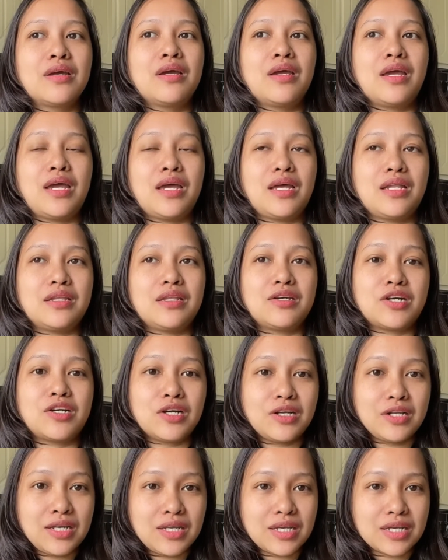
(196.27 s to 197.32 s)
And the
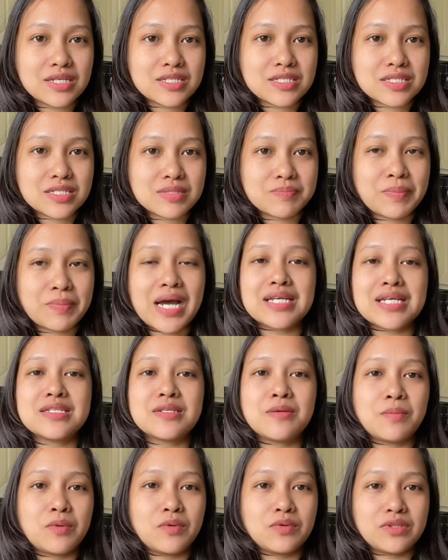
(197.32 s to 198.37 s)
earliest
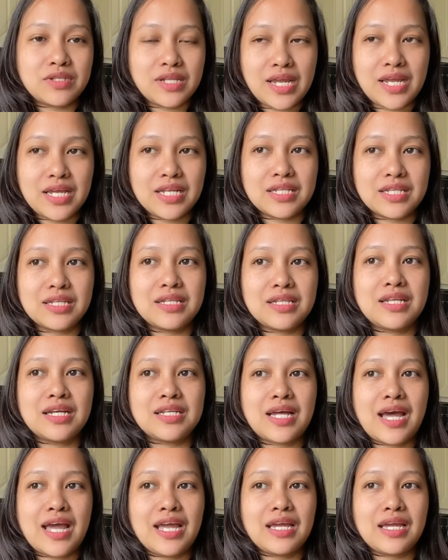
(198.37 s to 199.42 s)
possible date that
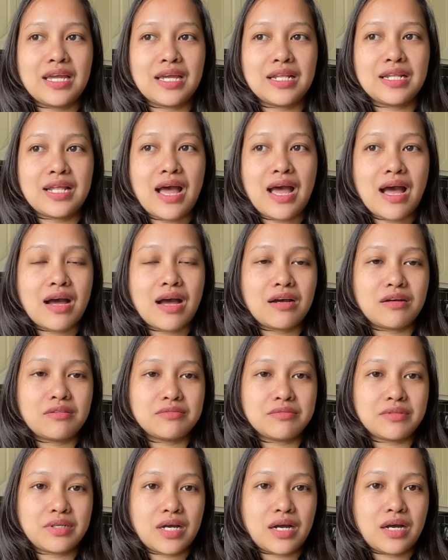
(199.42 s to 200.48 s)
I can
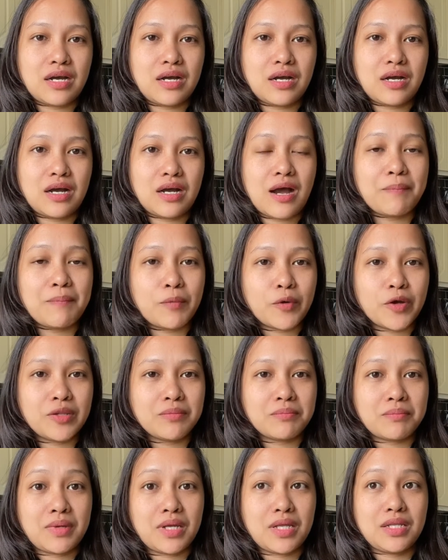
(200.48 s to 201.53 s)
have an
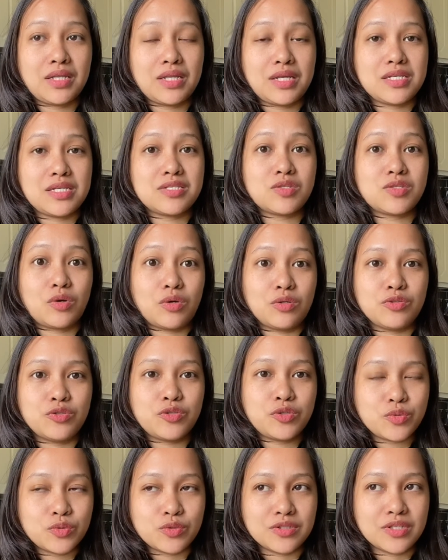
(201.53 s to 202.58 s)
appointment is on
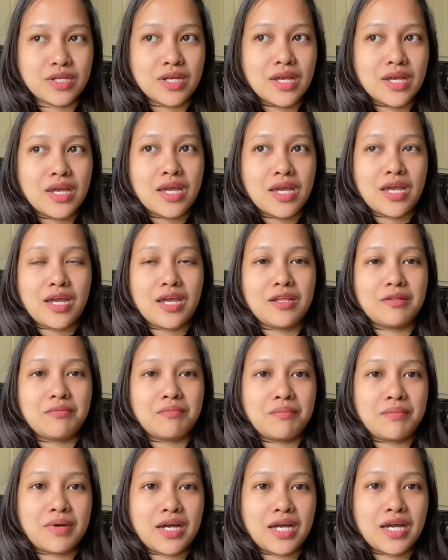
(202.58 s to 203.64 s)
June. And
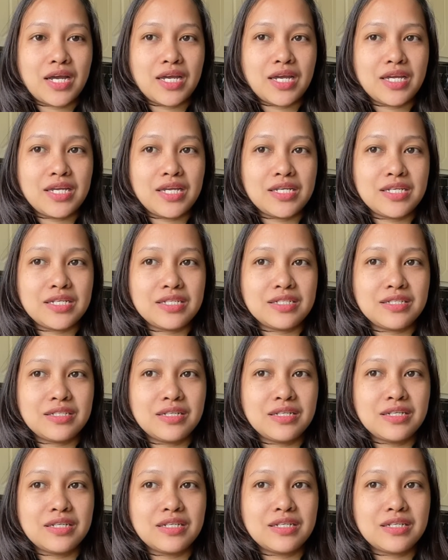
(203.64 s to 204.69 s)
my
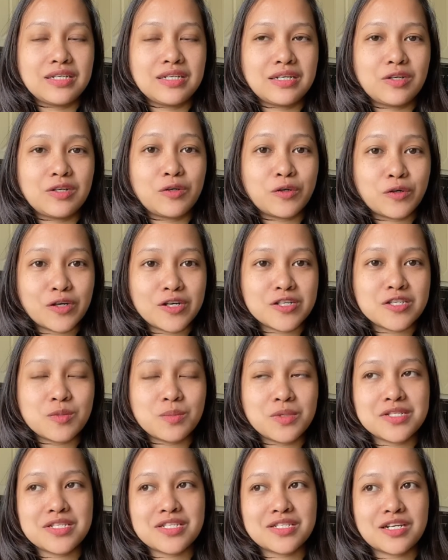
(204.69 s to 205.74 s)
course
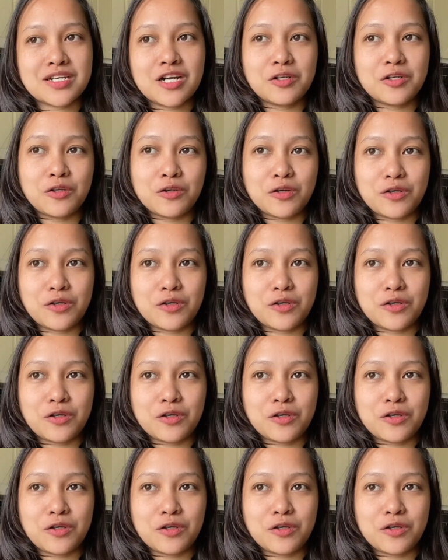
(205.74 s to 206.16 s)
will start